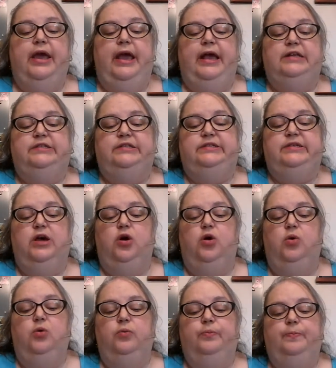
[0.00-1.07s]
And
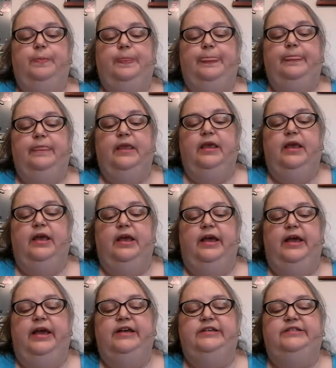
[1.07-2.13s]
so
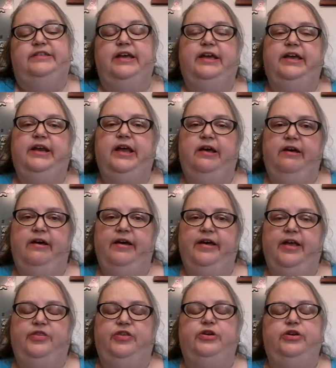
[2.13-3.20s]
he's thinking, oh, I
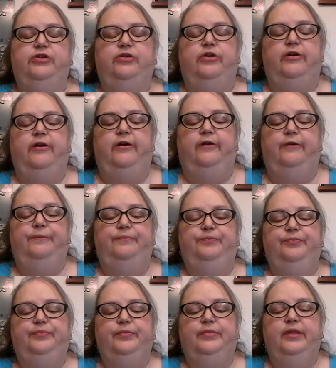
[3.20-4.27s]
got the new girl.
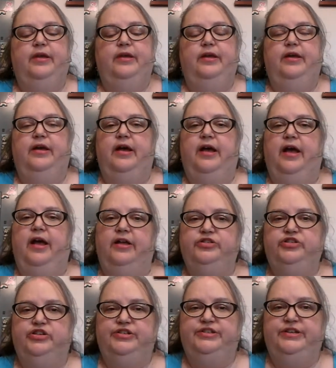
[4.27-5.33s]
I'll
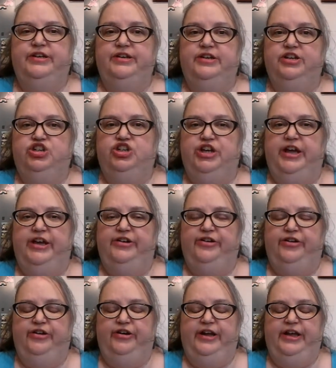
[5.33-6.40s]
just initiate
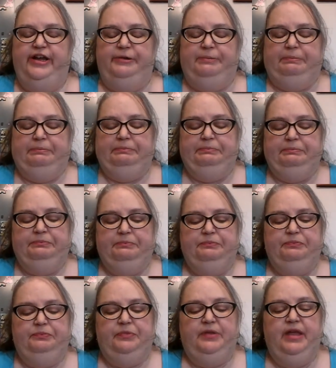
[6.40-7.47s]
her in.
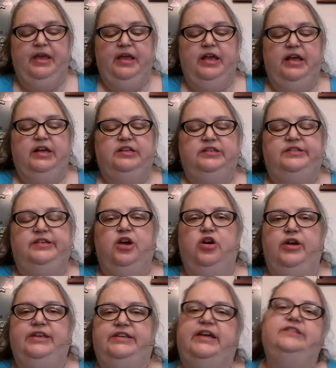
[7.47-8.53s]
So
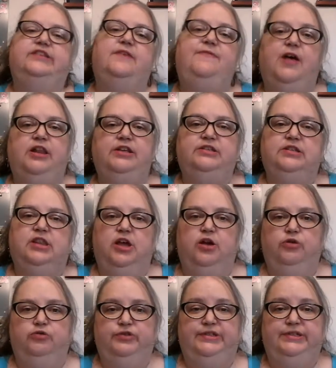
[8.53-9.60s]
he takes off all his
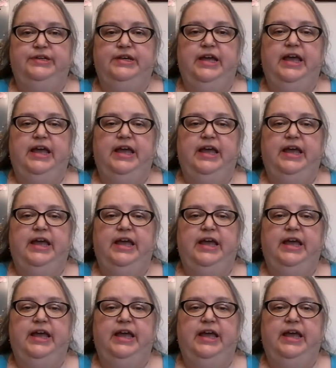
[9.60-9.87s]
clothes.